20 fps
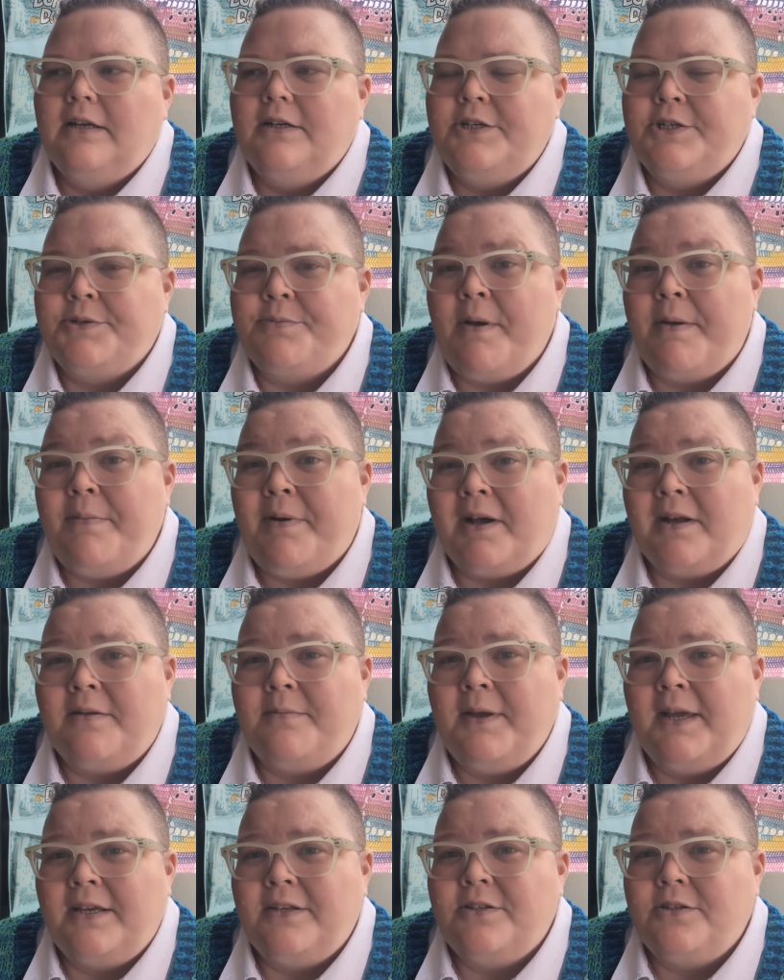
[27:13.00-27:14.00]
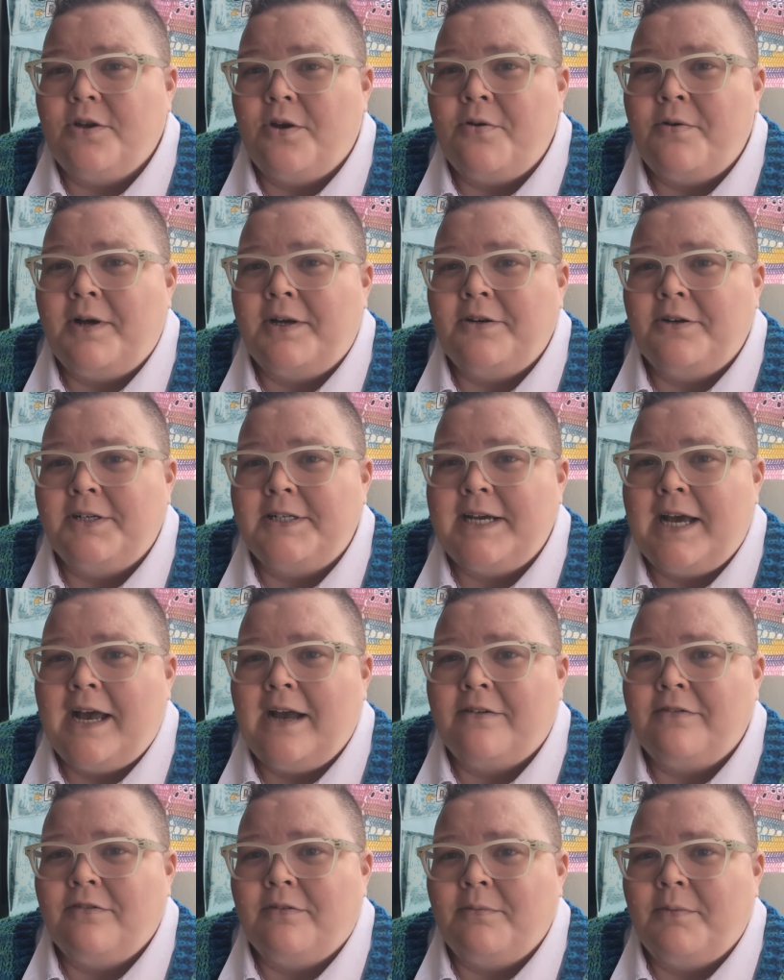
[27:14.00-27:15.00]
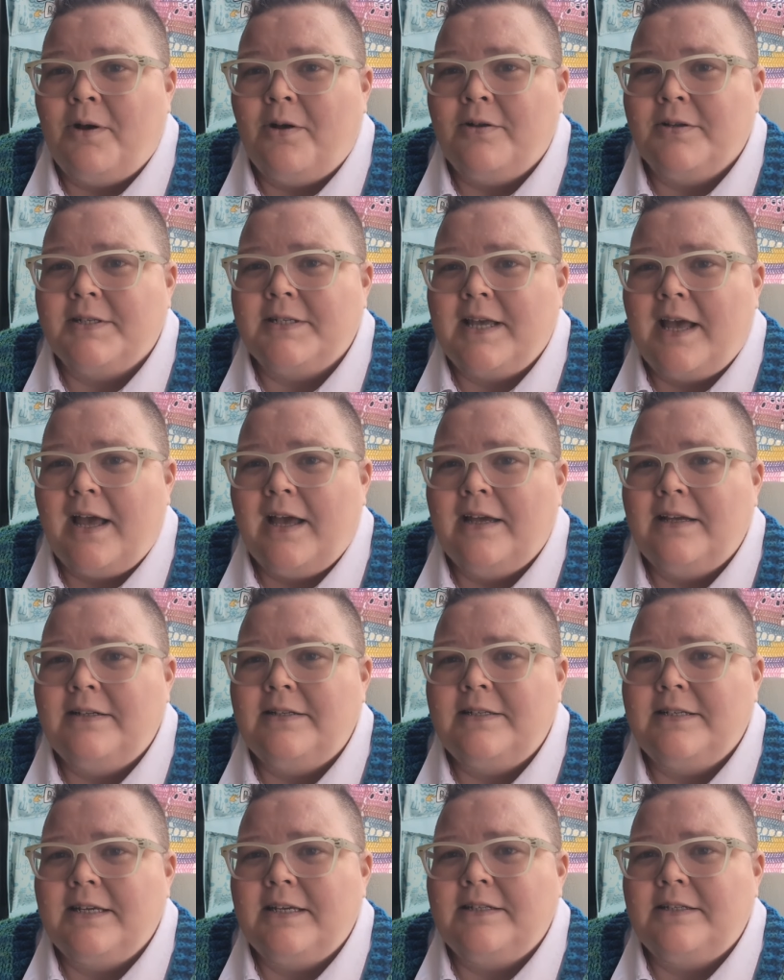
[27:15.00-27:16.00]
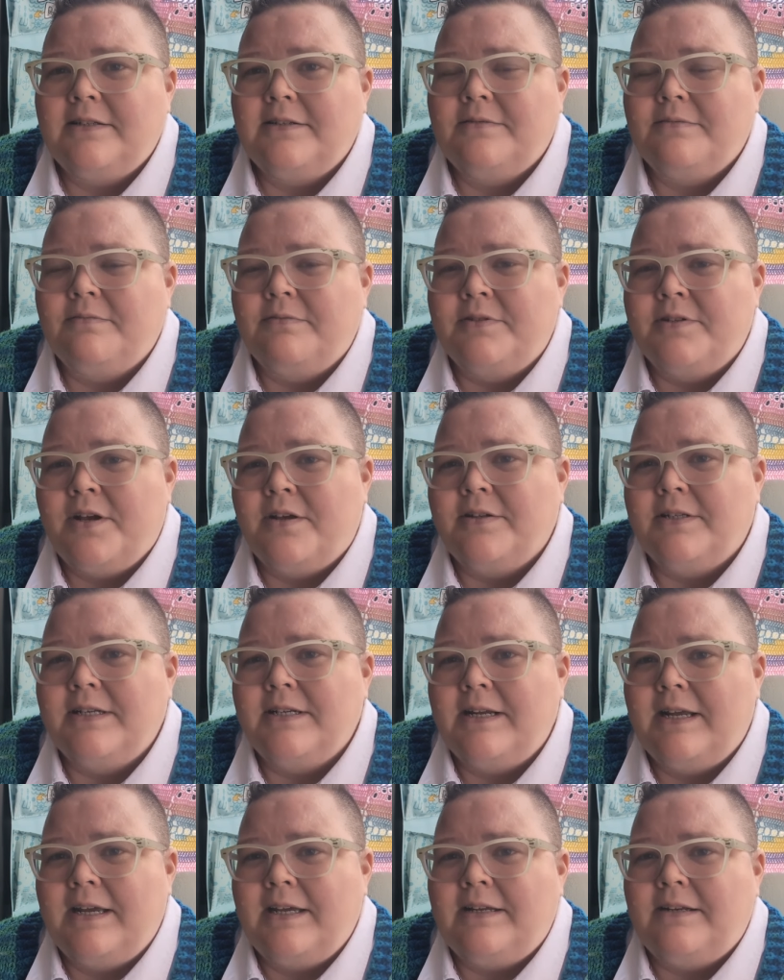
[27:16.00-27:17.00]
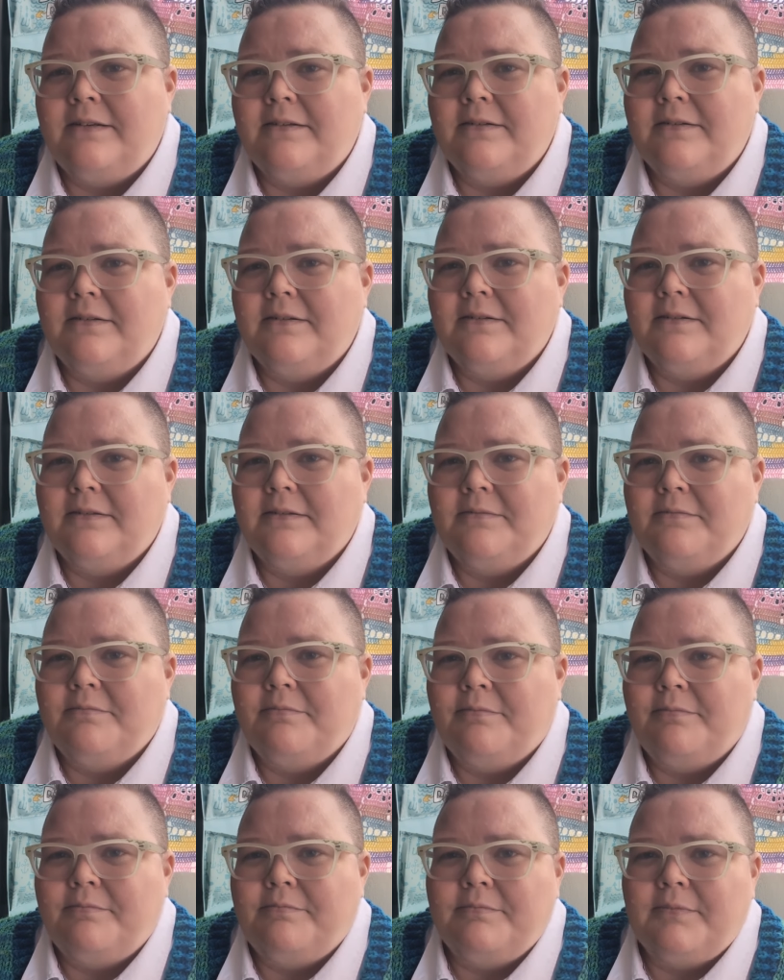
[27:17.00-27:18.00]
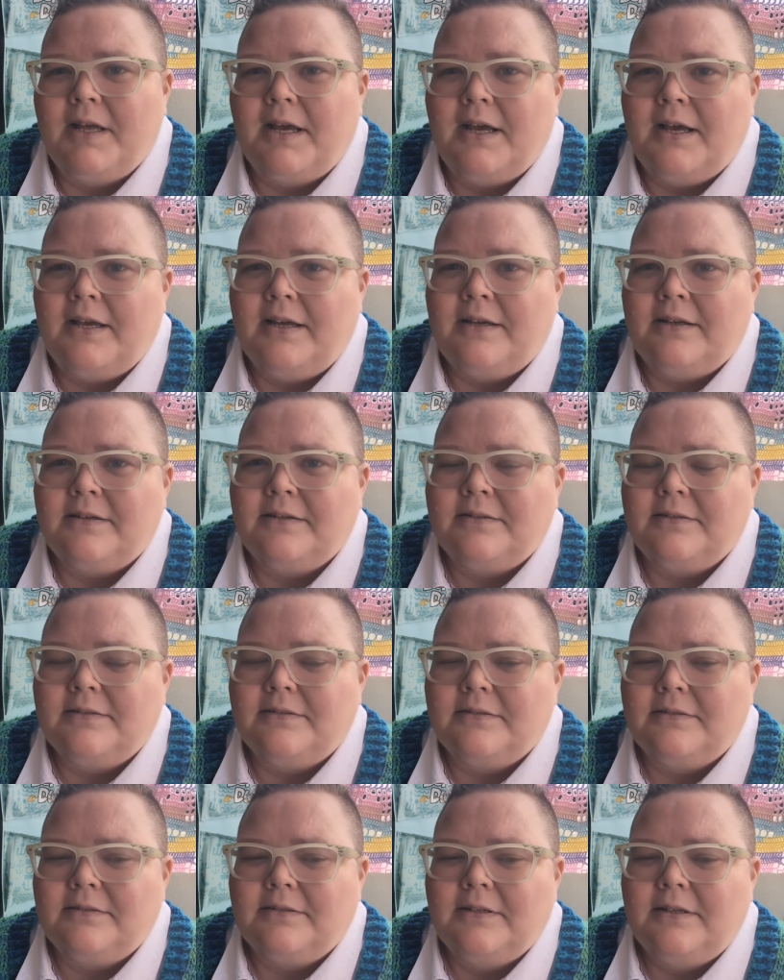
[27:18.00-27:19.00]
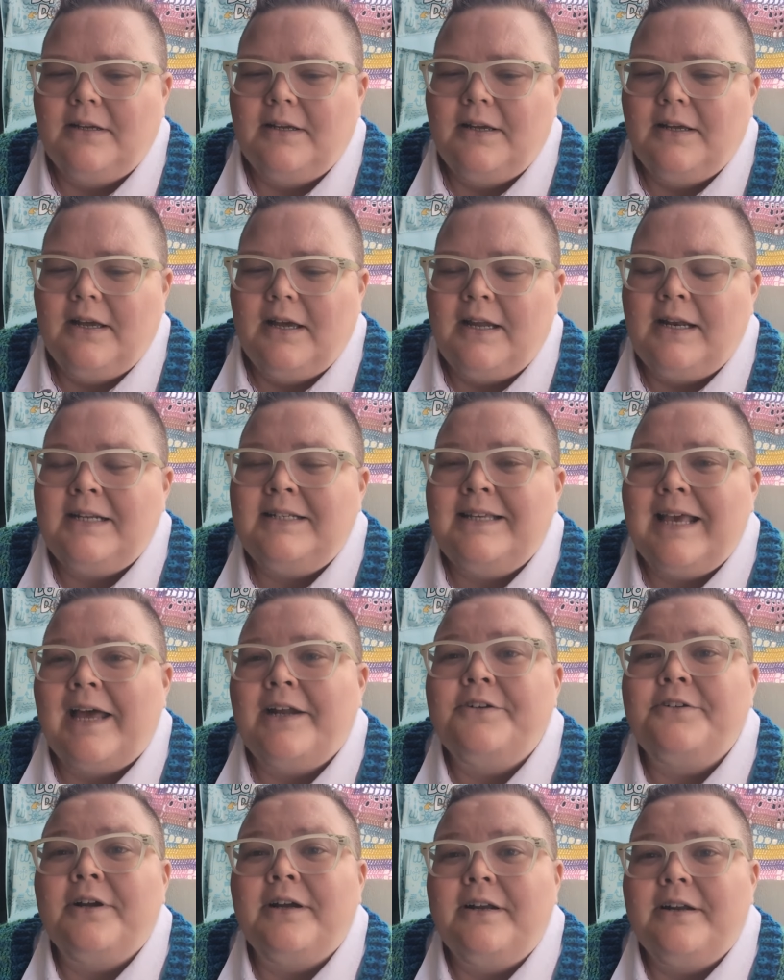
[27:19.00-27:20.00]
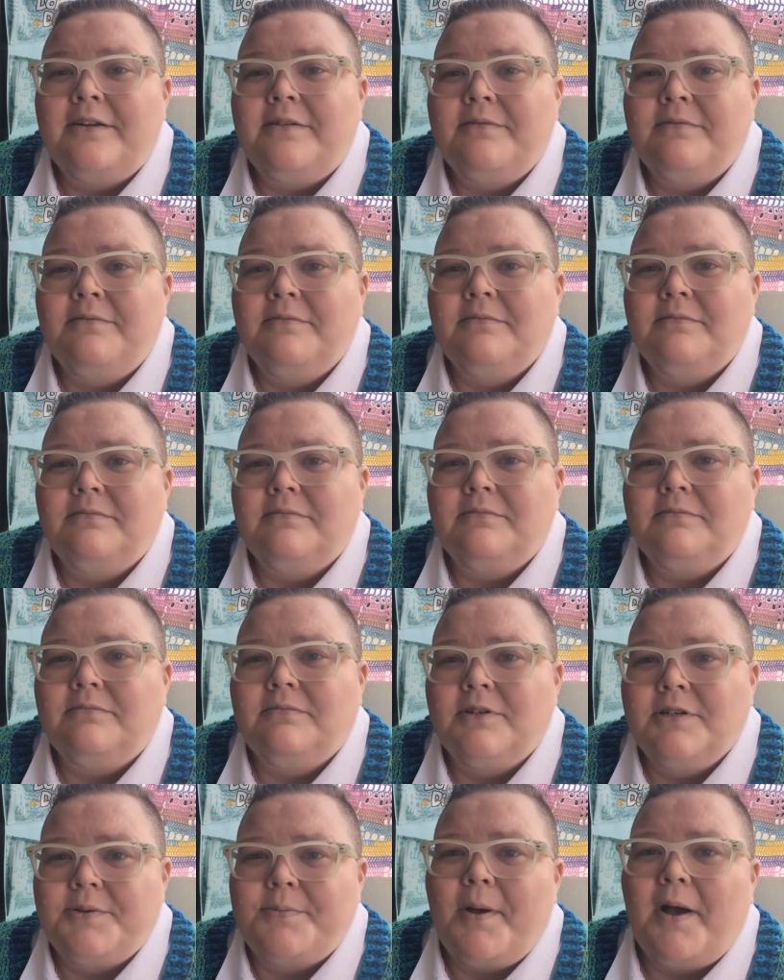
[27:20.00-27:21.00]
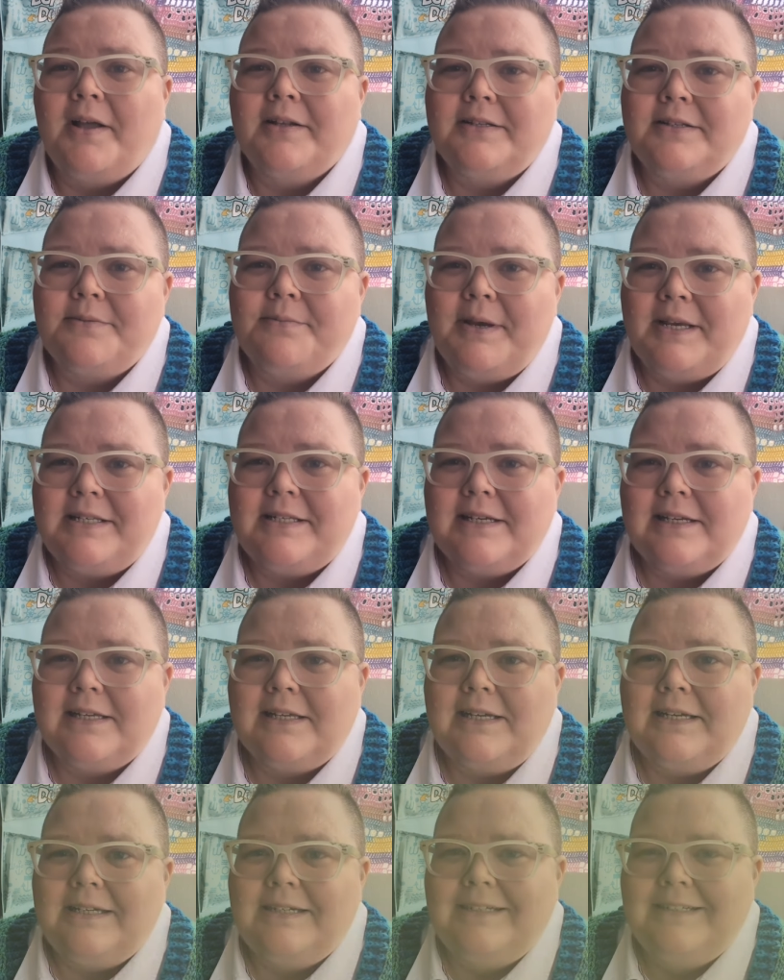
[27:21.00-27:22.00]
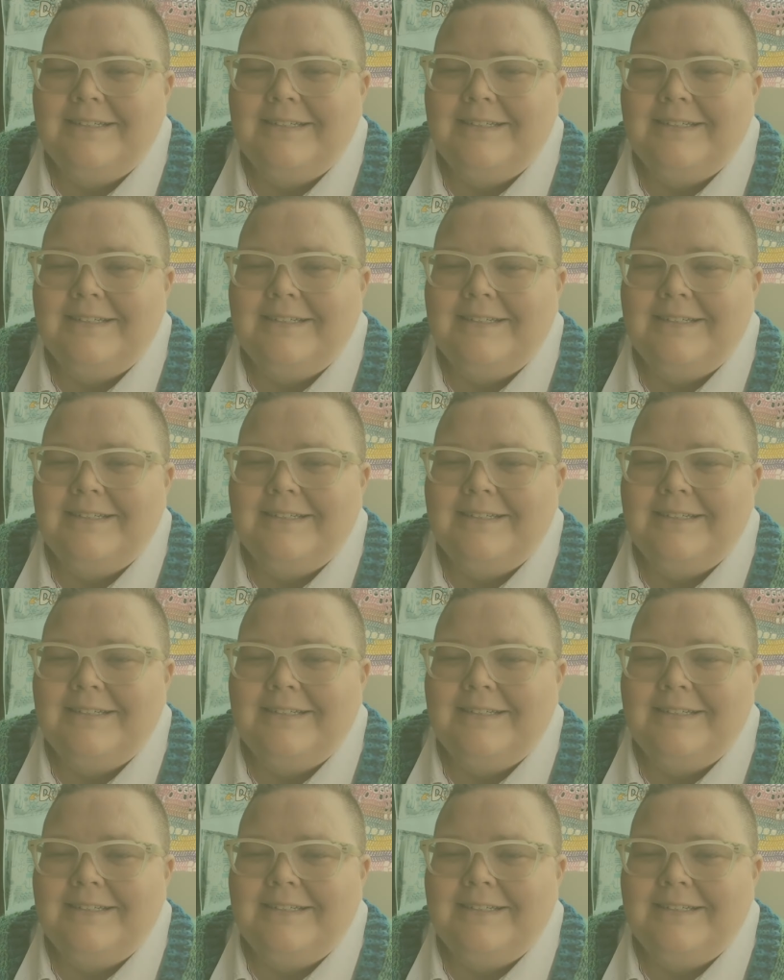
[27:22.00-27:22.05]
just my body being so under attack from all sides, it's resulted in an exaggerated response, basically.